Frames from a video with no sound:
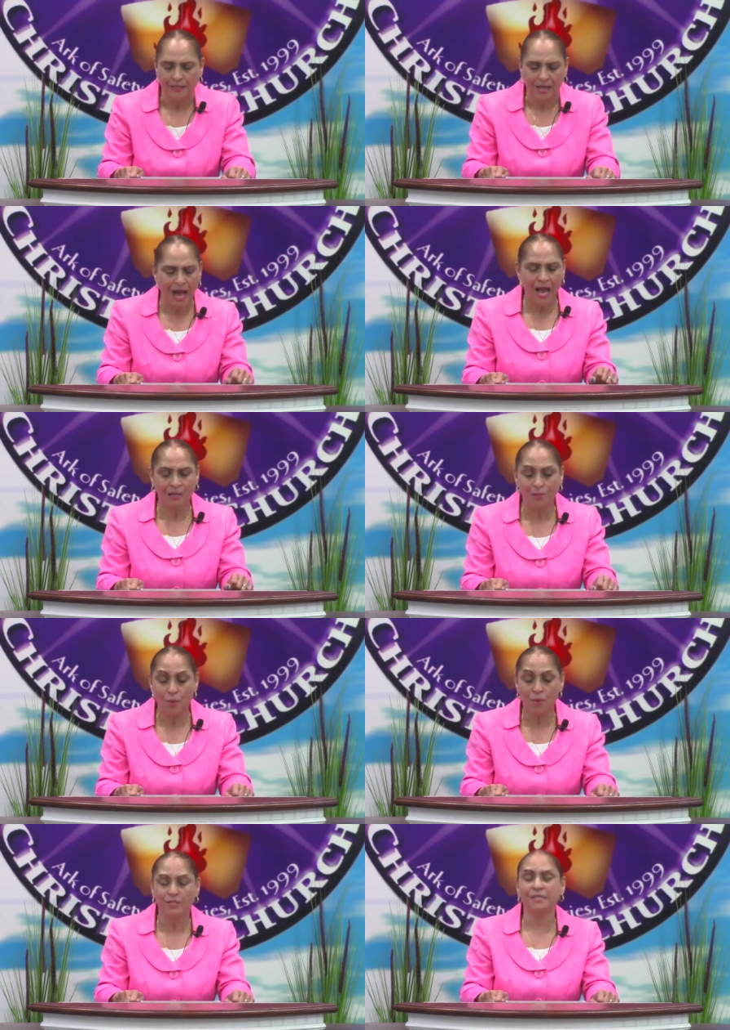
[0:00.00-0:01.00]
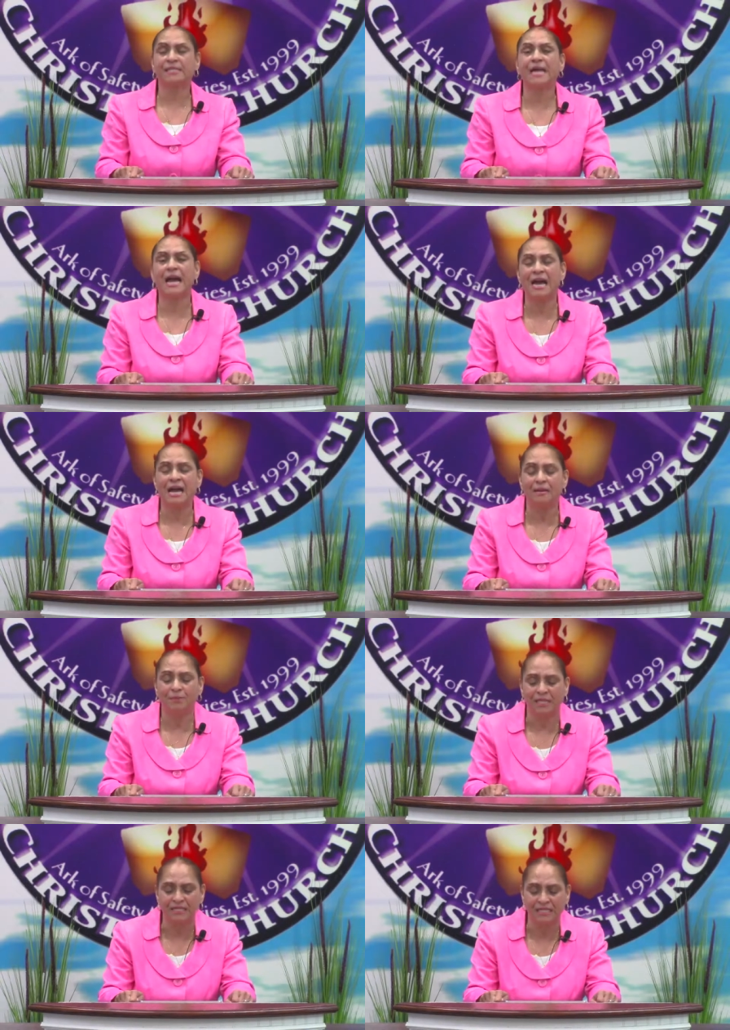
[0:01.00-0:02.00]
God appoints
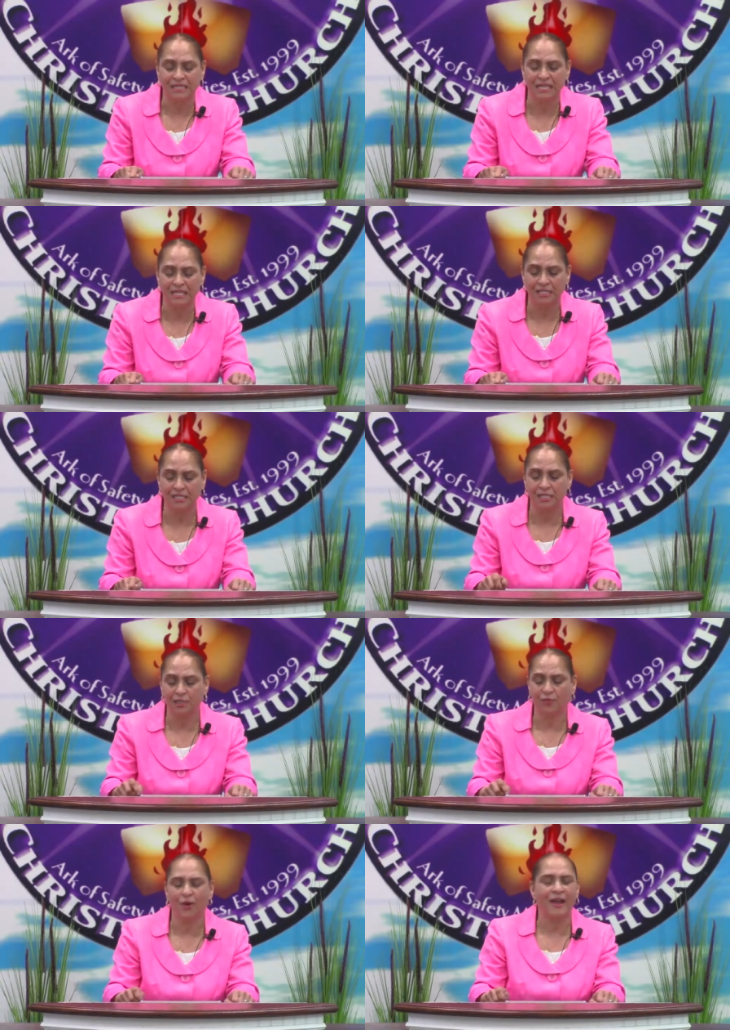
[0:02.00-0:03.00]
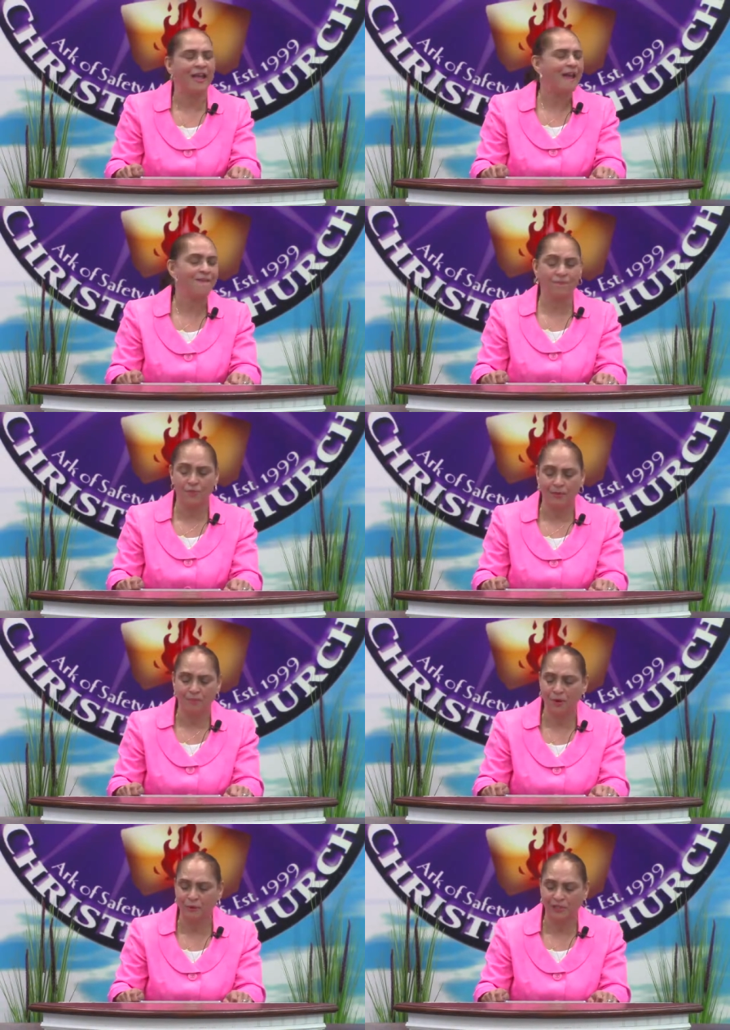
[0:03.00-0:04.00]
times and seasons for every
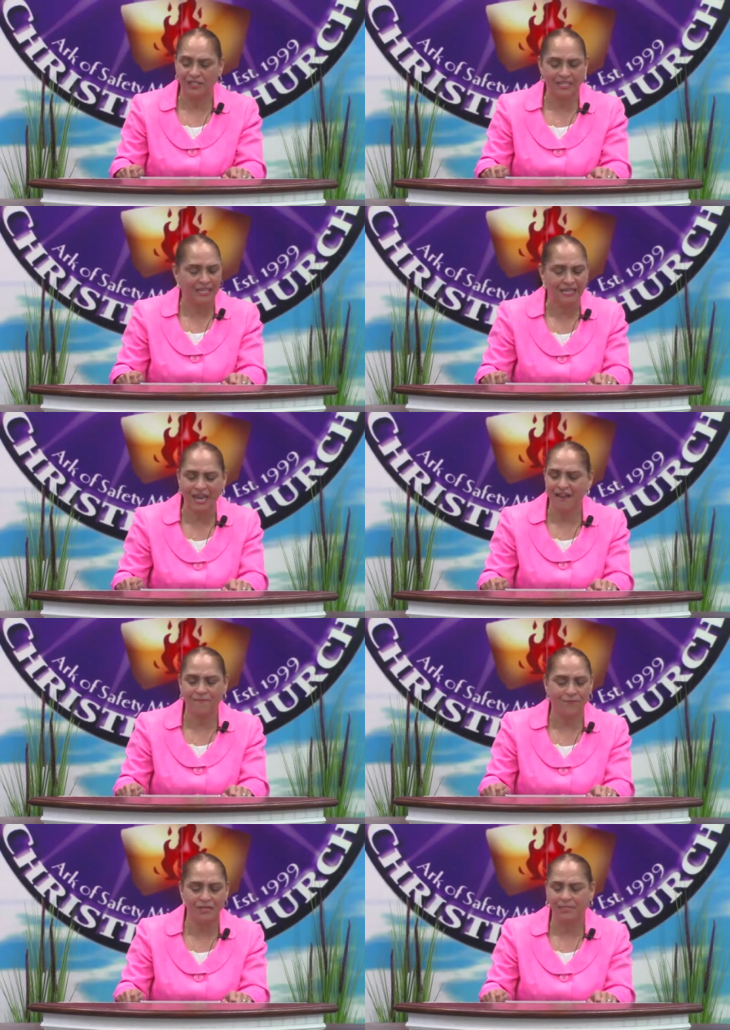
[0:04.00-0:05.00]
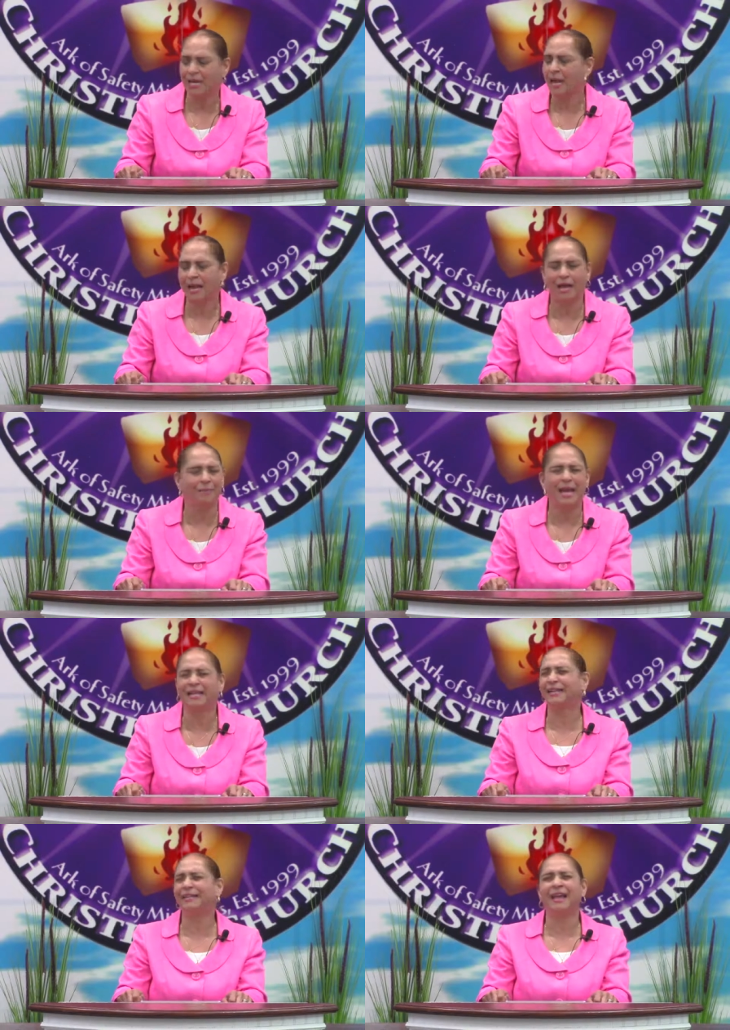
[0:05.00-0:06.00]
person and every time
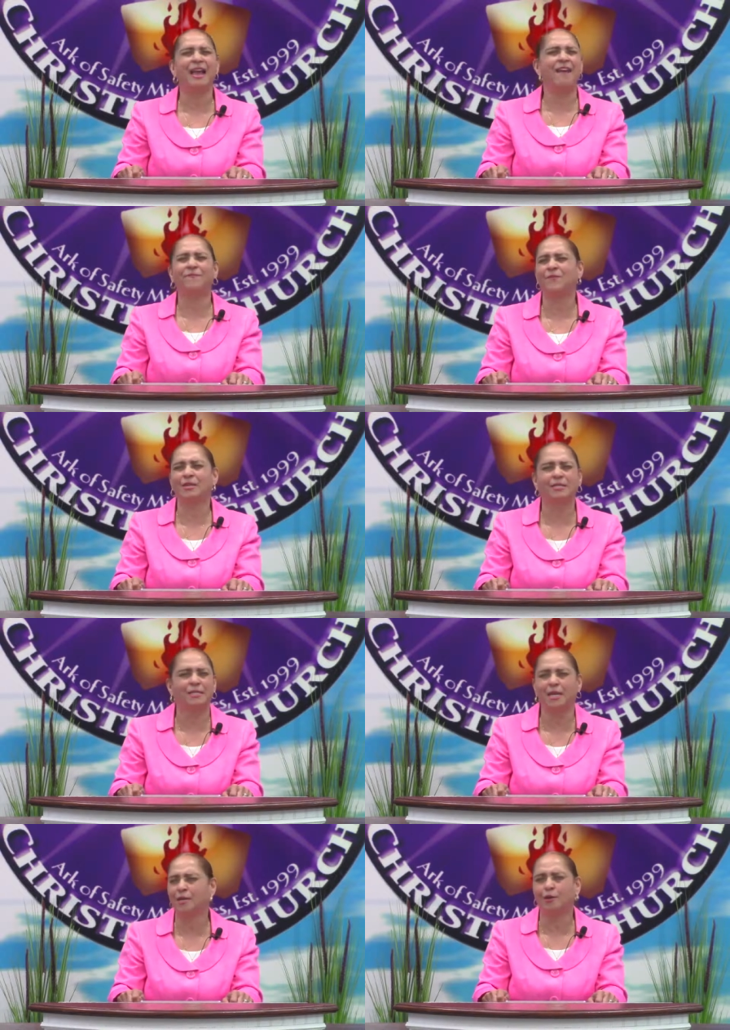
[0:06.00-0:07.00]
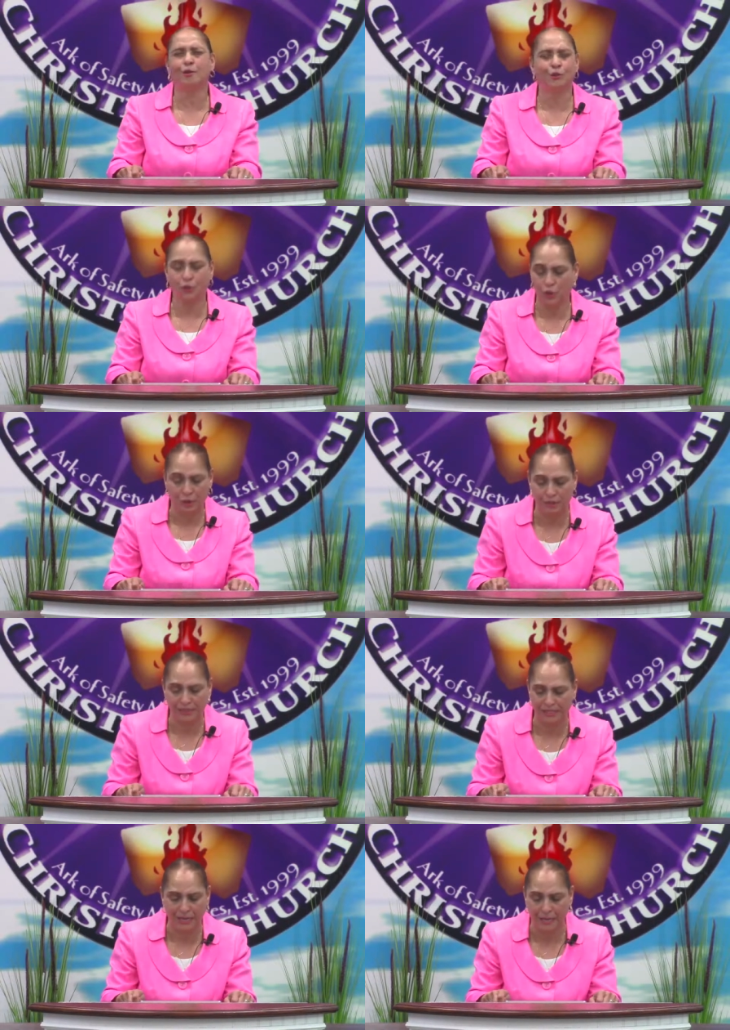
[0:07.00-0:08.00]
and in every single
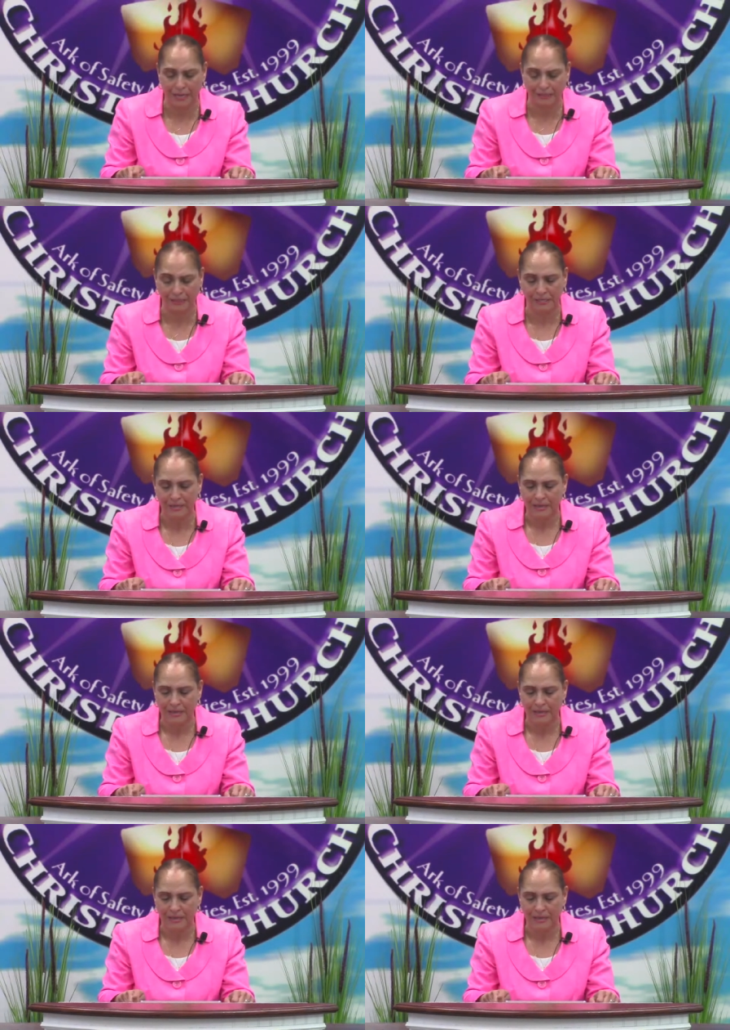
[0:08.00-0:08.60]
circumstance.